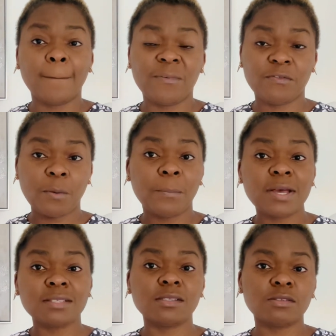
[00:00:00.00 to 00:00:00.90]
From
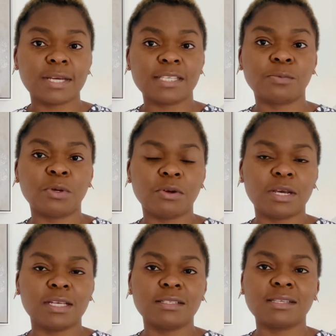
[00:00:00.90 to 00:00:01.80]
personal
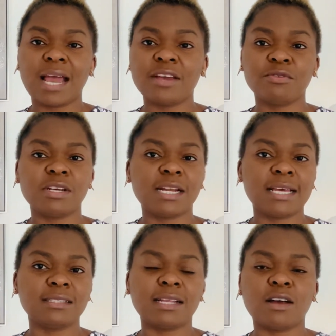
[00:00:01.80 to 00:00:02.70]
experience, I
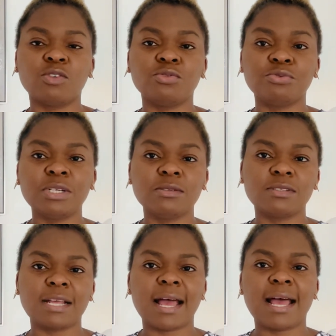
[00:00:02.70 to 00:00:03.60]
realized that on
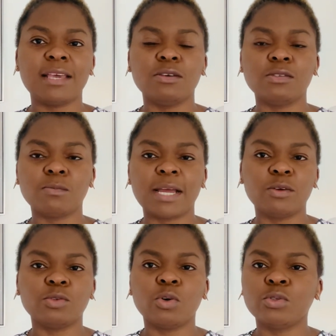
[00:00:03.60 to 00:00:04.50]
reels that I use my
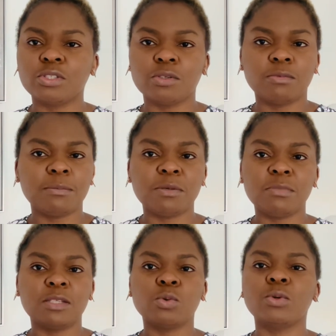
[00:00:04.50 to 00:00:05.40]
own audio, maybe
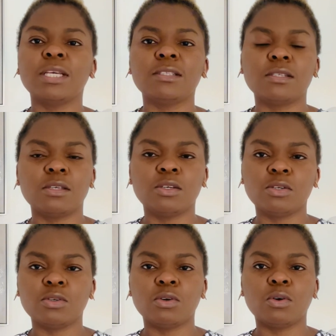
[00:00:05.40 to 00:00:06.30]
me talking to
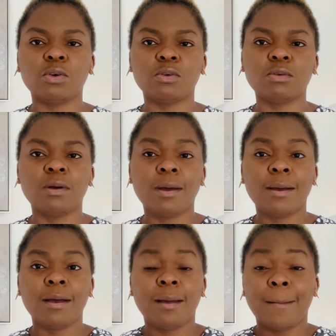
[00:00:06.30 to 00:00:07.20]
you or
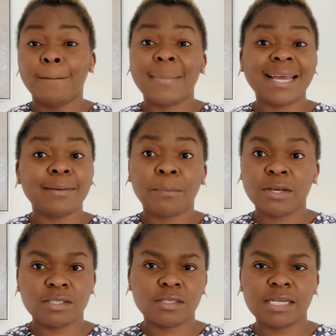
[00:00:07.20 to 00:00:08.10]
my
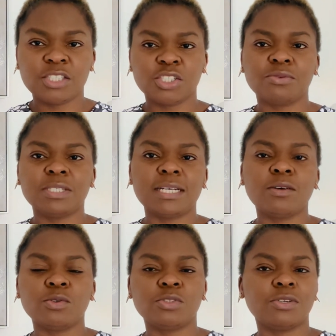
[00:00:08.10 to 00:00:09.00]
personally
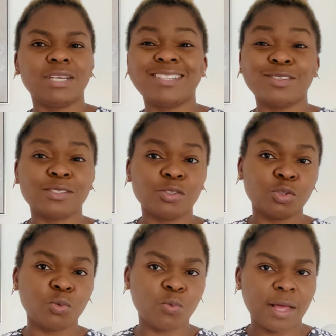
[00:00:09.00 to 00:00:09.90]
generated audio, it doesn't
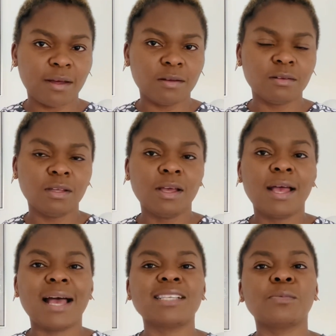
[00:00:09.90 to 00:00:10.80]
do well as